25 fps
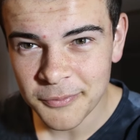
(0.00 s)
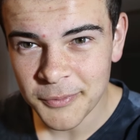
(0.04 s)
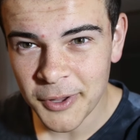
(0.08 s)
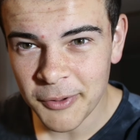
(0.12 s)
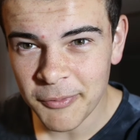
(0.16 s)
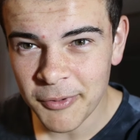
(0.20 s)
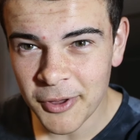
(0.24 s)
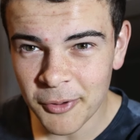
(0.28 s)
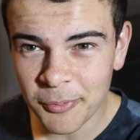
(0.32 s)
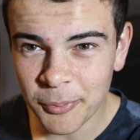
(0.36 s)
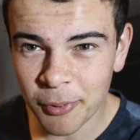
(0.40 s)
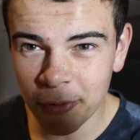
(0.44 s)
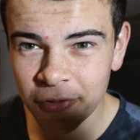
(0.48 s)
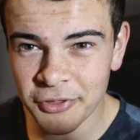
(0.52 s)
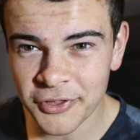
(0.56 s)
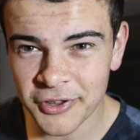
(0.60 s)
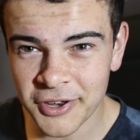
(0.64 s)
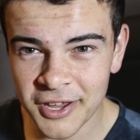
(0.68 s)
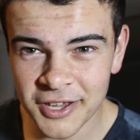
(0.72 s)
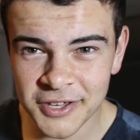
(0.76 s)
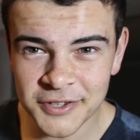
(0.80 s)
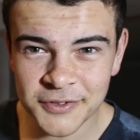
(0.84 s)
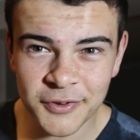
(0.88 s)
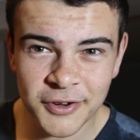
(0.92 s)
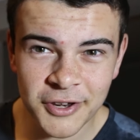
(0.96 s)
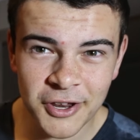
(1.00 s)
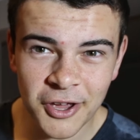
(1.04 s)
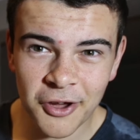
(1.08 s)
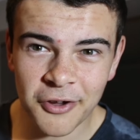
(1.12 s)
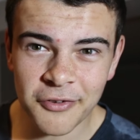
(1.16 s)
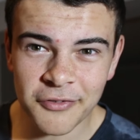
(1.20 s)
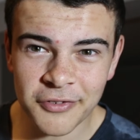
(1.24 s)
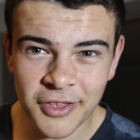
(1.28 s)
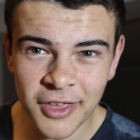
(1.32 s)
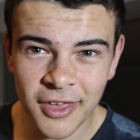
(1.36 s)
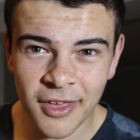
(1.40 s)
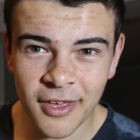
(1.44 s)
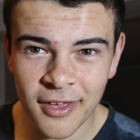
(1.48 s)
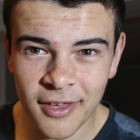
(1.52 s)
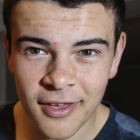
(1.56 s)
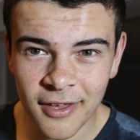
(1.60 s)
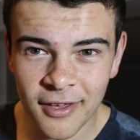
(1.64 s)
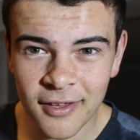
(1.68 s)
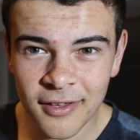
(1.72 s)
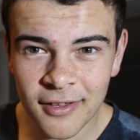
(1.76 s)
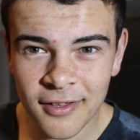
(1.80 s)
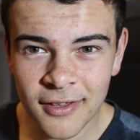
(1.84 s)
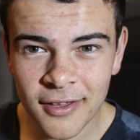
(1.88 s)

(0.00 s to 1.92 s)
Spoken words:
Maybe I'll put the next video over there.